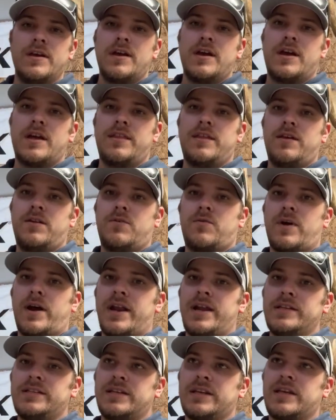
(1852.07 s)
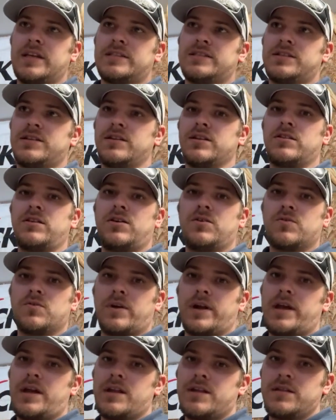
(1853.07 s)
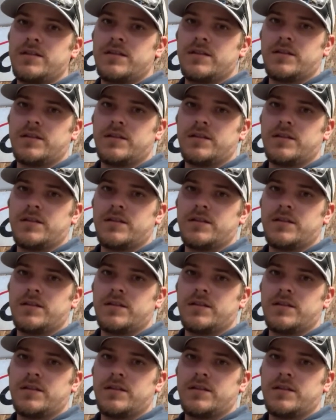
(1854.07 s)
and then right as it gets to the glow red,